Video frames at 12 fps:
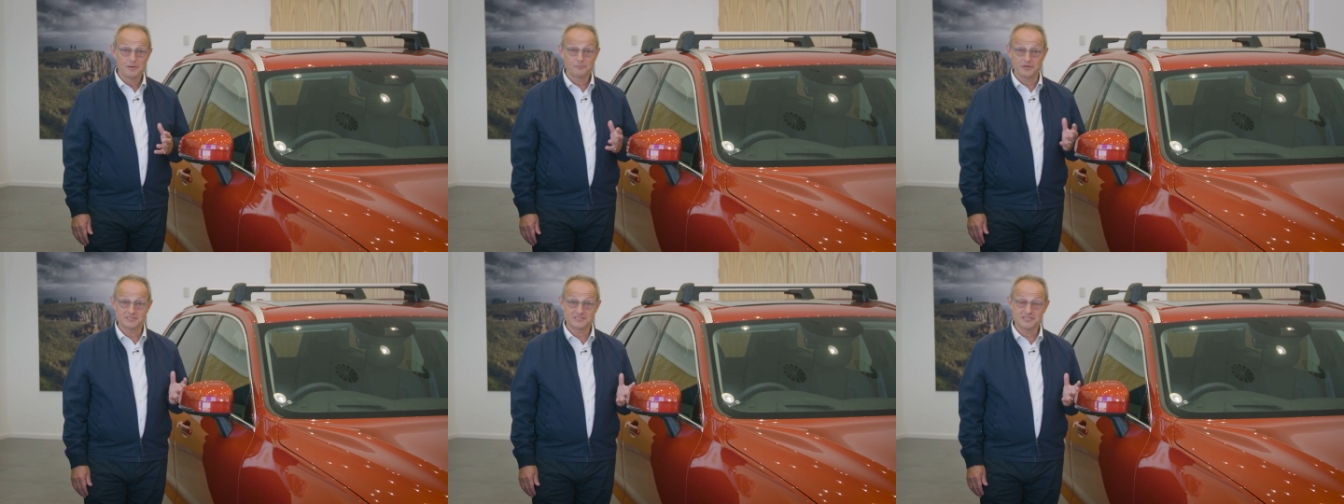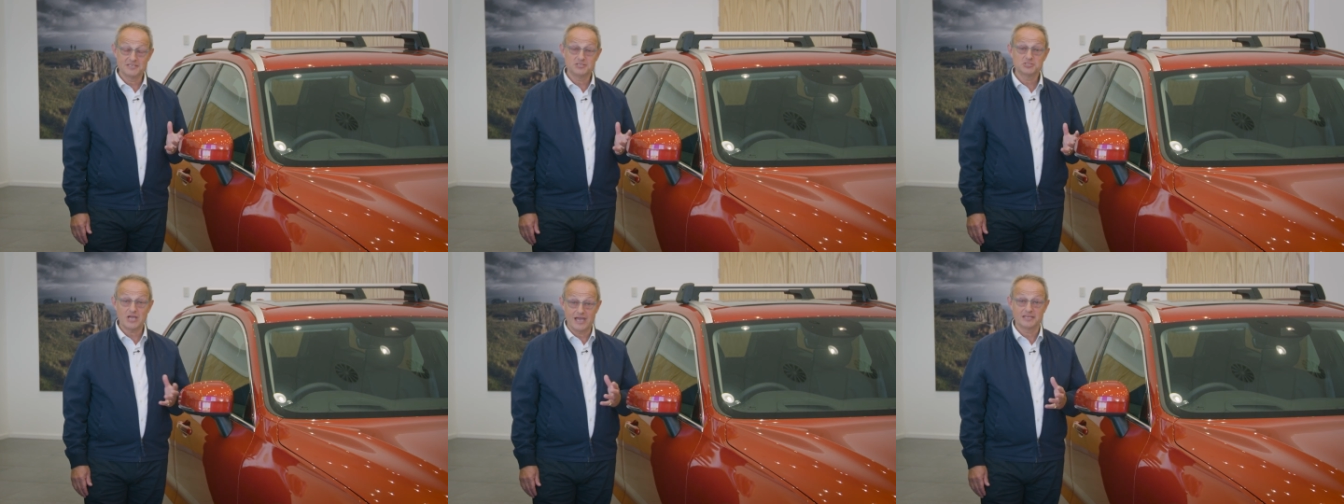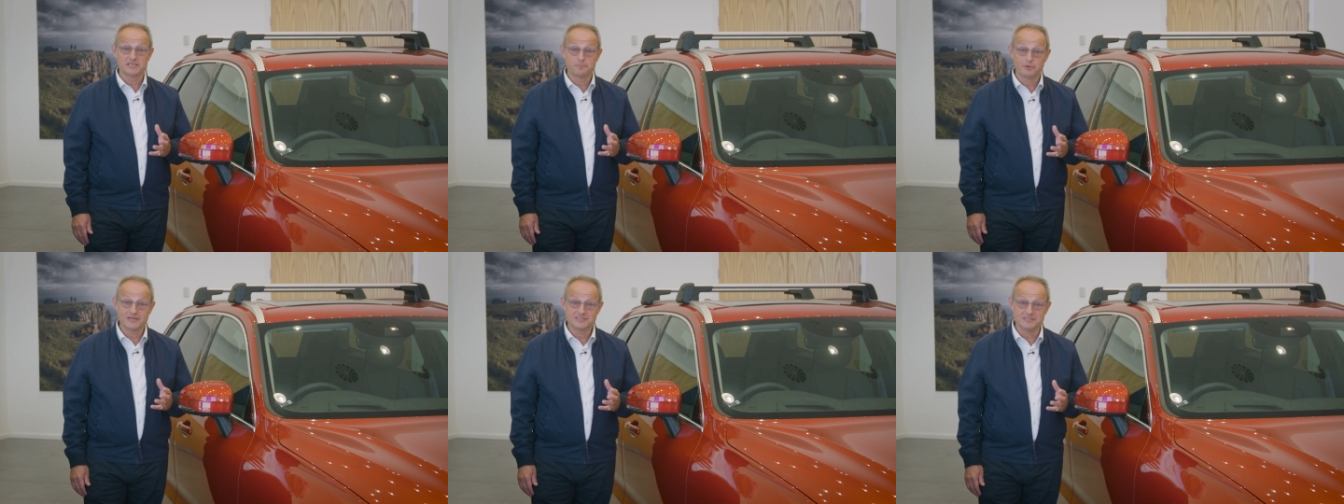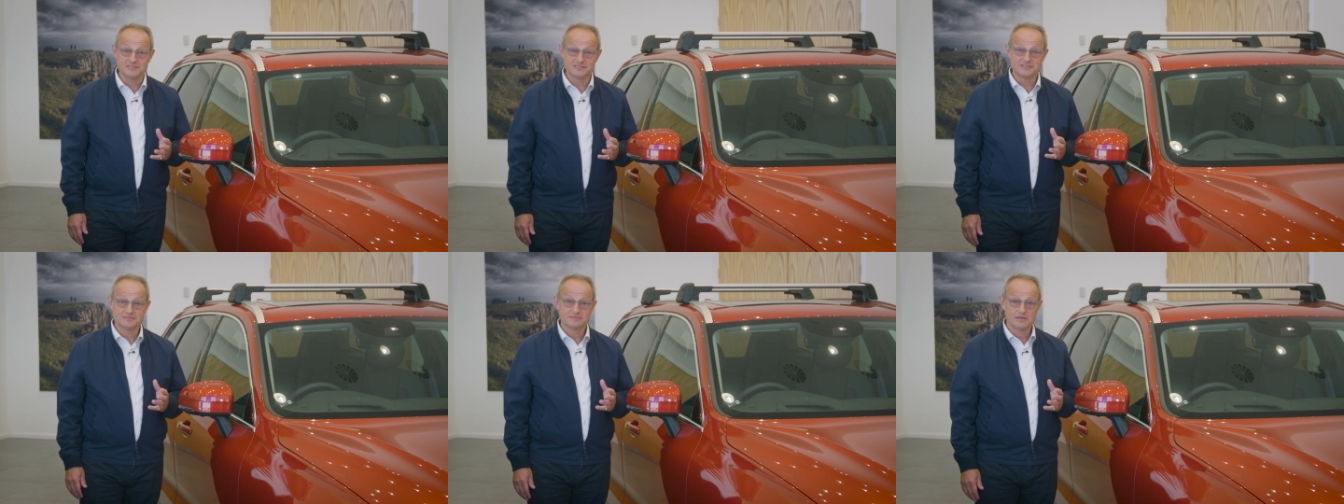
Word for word: prestige and presence.